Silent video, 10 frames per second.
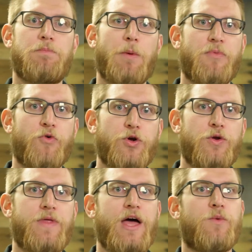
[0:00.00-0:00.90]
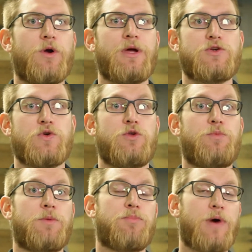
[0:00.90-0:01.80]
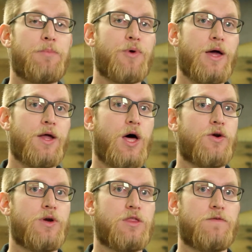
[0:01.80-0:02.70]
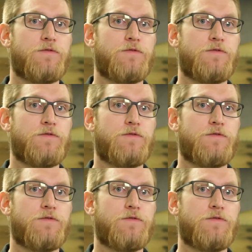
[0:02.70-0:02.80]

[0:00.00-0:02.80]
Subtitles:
But before you do that, you want to make sure that you put a prop rod underneath